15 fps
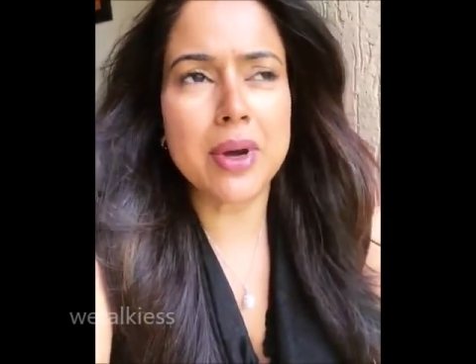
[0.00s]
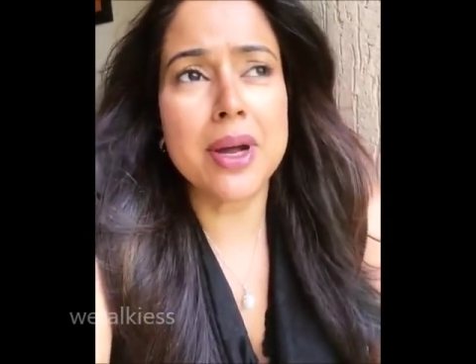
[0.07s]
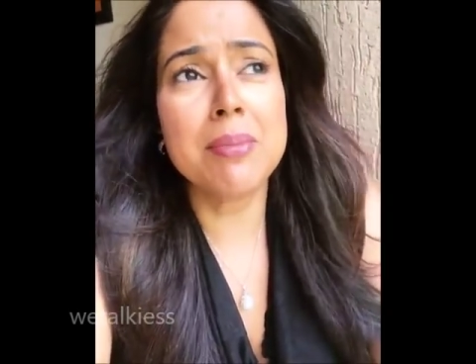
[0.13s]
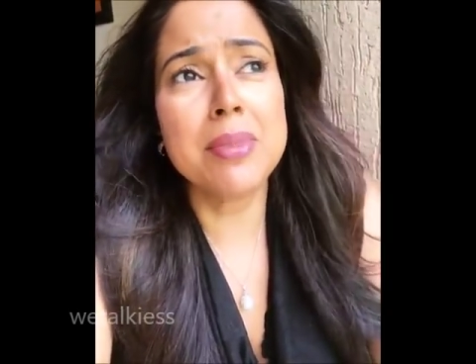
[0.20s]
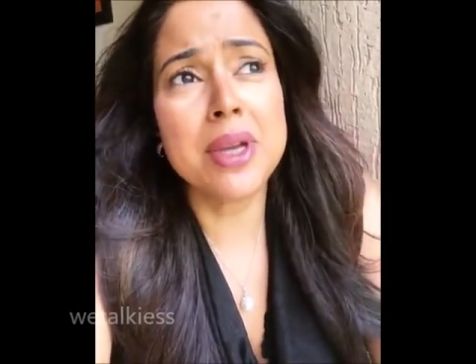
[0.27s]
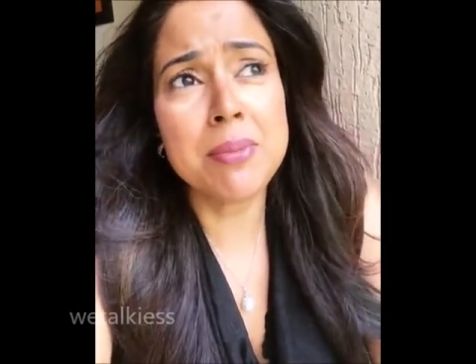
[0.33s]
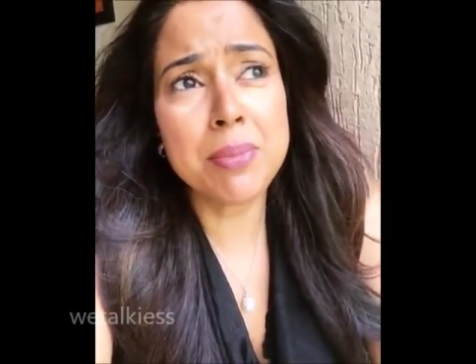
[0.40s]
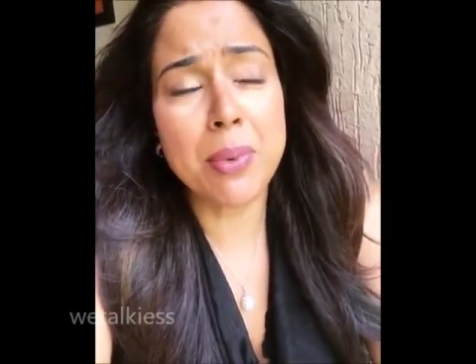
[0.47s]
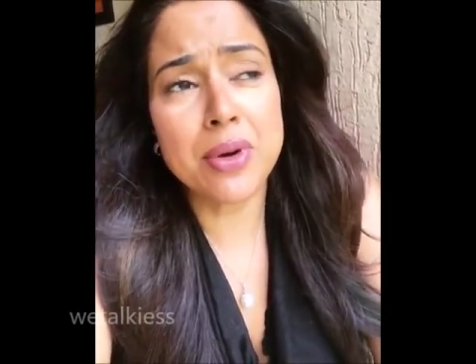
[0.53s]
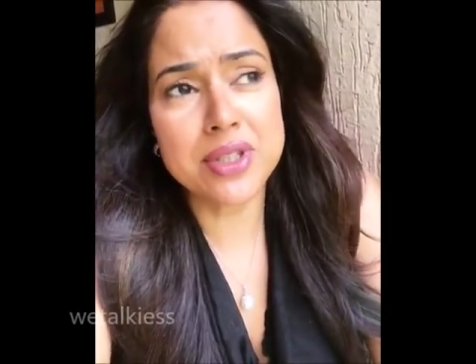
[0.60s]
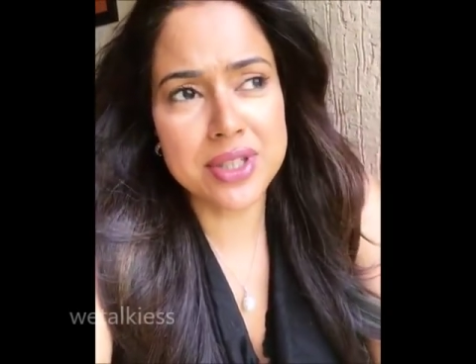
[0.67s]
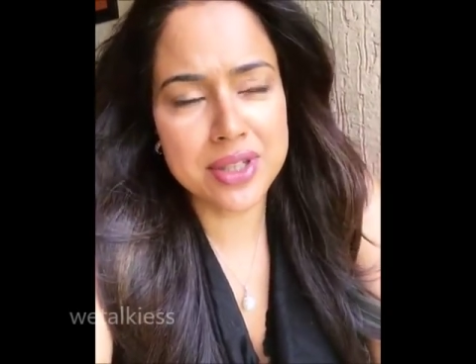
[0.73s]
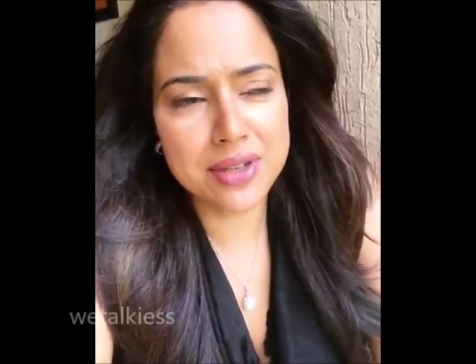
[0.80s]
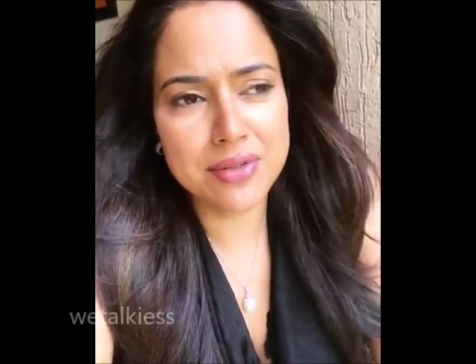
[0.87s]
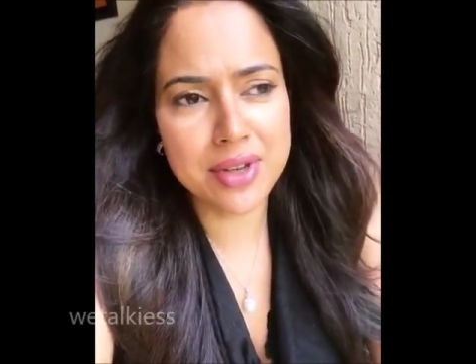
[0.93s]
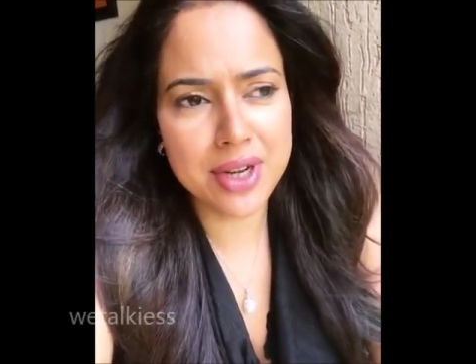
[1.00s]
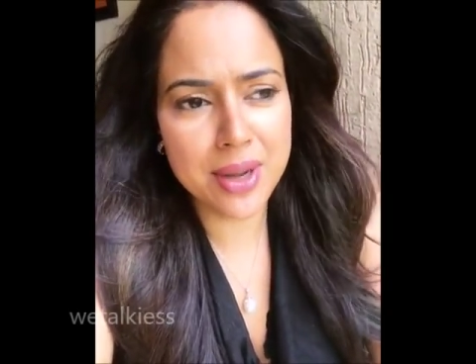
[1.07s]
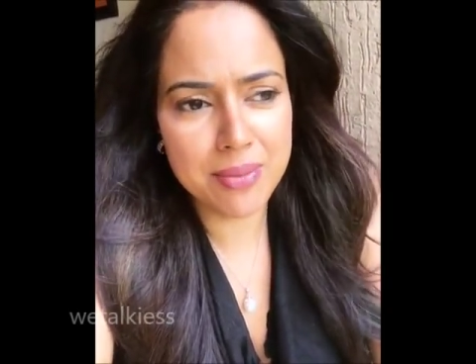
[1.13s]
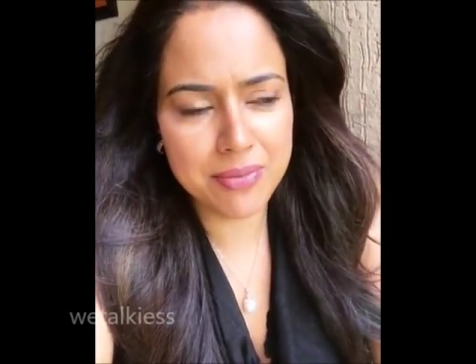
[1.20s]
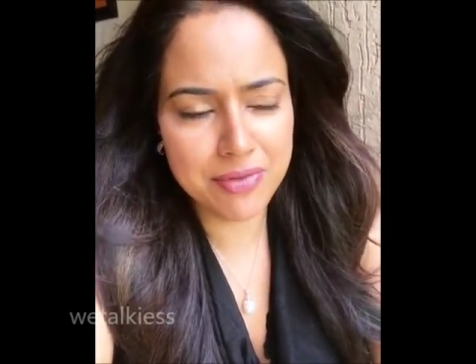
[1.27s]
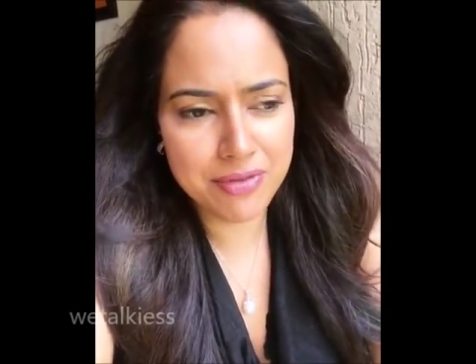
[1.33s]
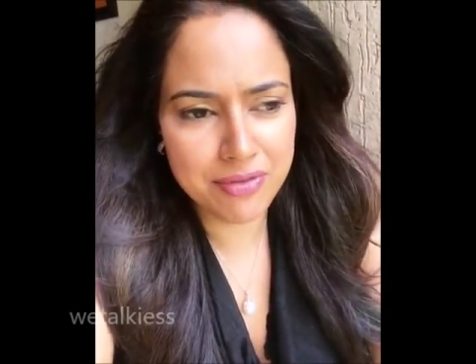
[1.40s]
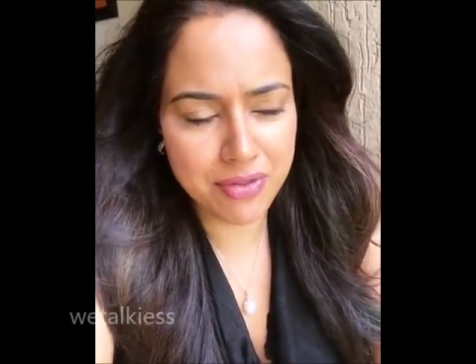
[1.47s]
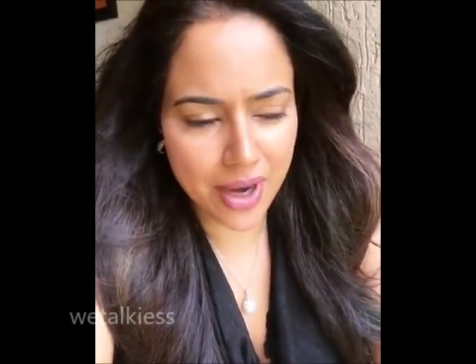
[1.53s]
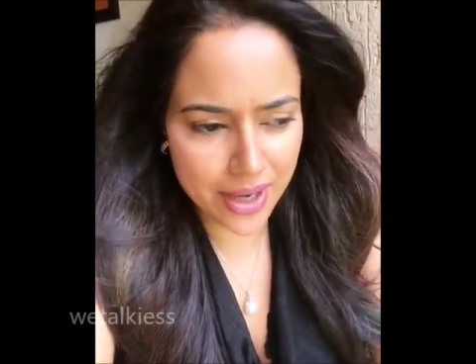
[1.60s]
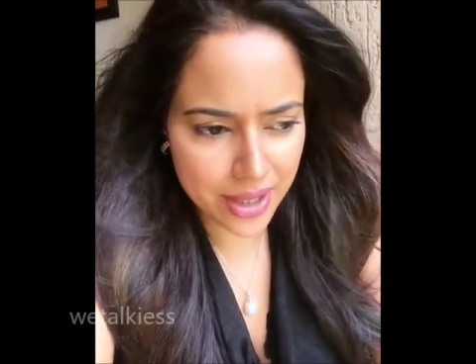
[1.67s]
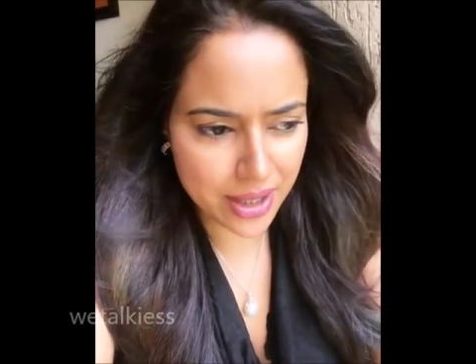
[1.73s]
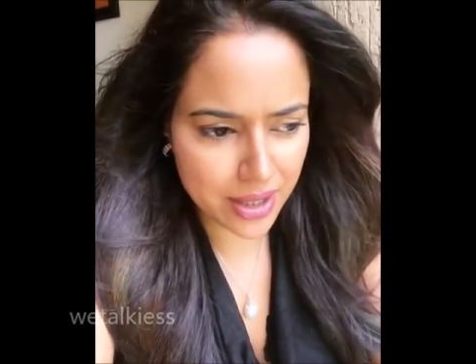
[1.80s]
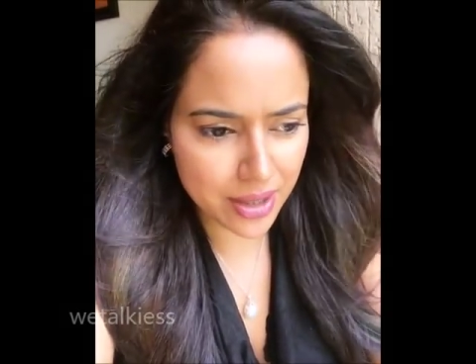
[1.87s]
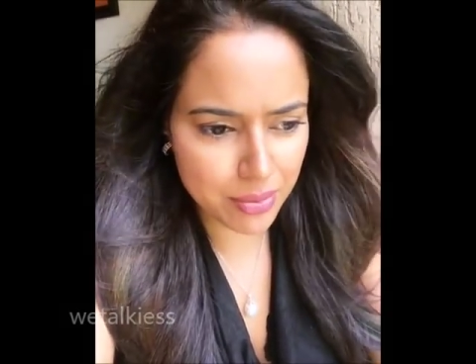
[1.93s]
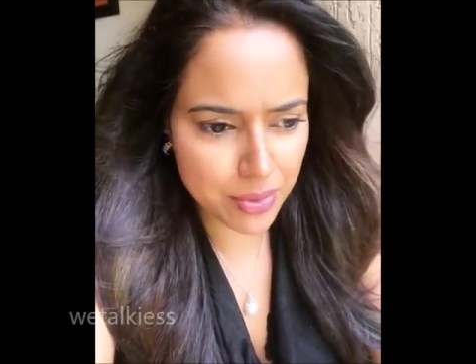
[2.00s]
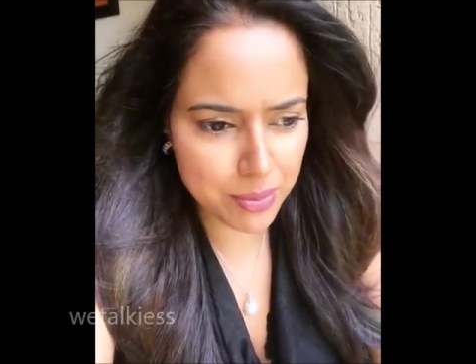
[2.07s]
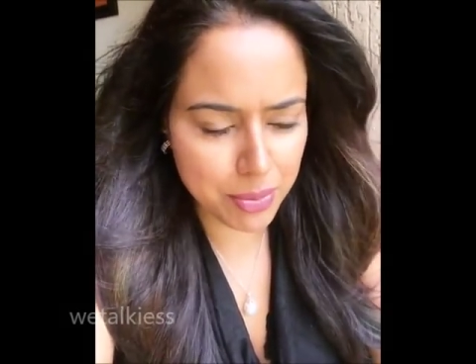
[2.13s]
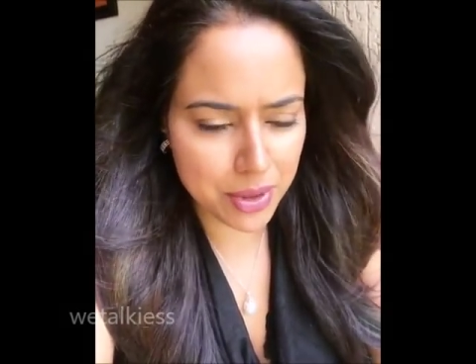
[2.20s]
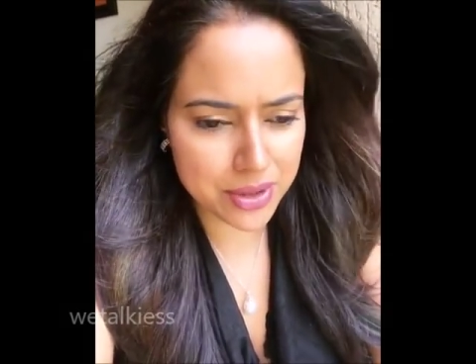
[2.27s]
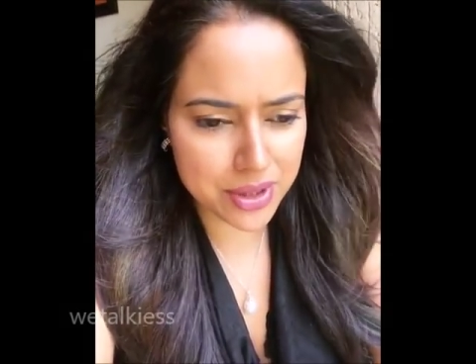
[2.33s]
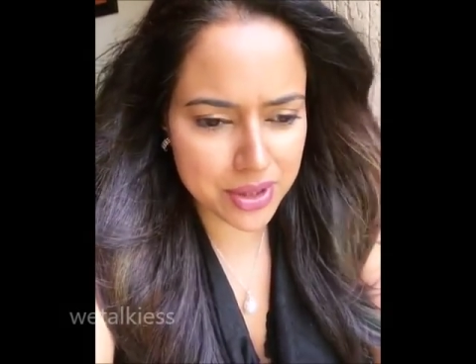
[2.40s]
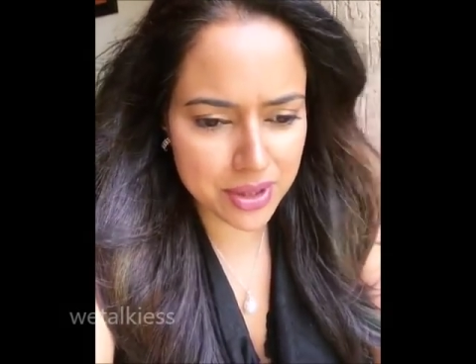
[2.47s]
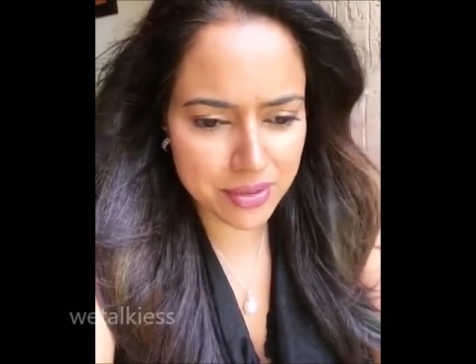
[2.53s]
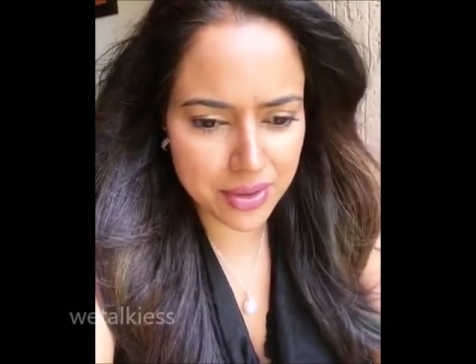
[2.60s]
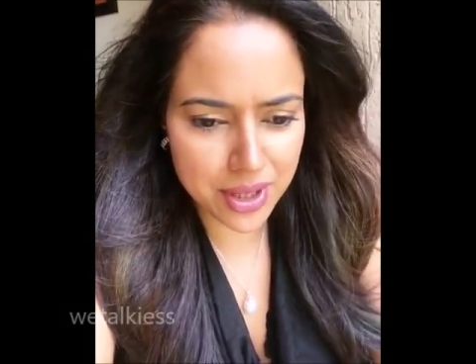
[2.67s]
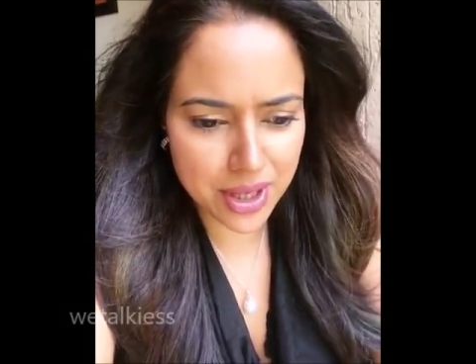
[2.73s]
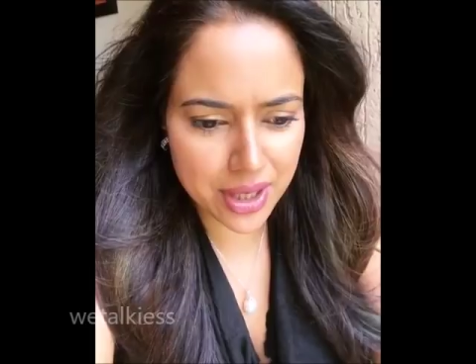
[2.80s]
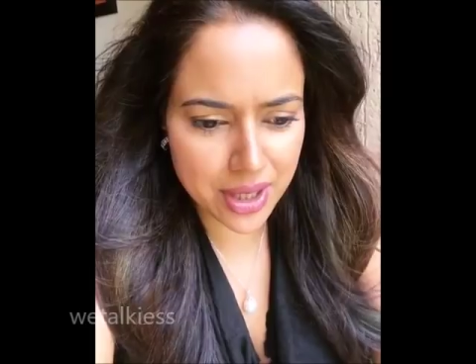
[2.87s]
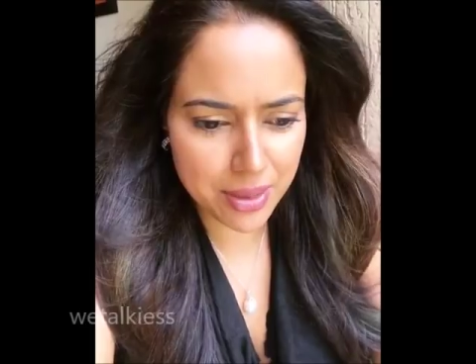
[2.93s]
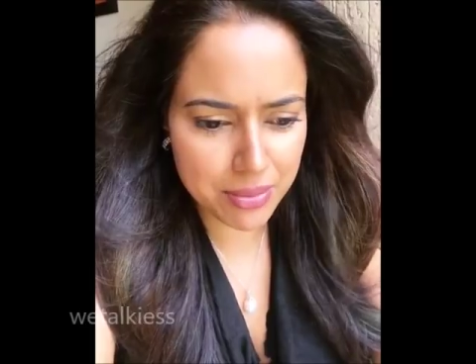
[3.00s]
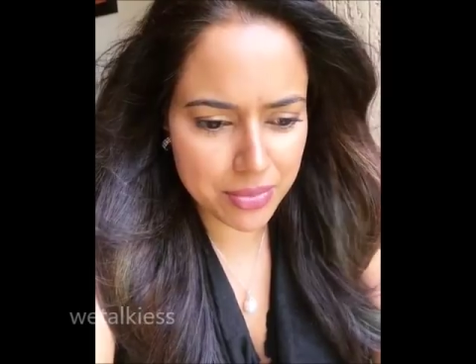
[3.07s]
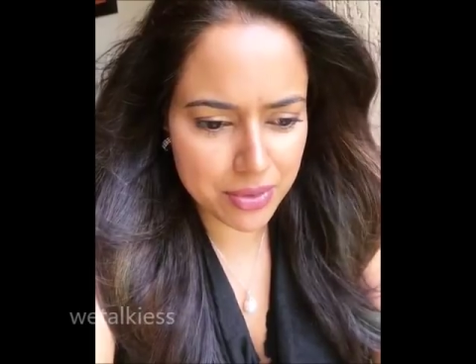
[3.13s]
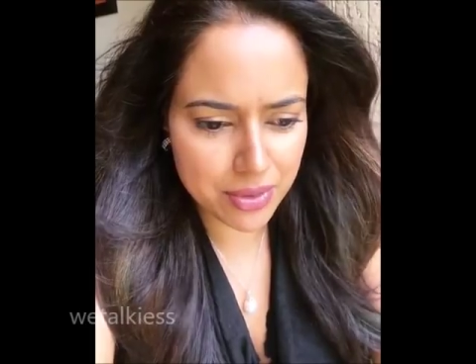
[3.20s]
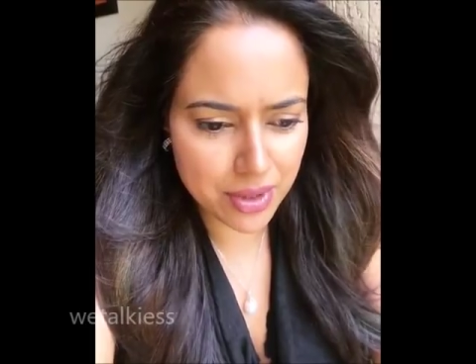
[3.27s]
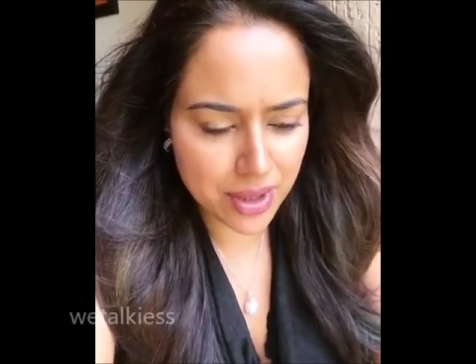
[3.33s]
I'm being positive and I'm fighting it with positivity and I'm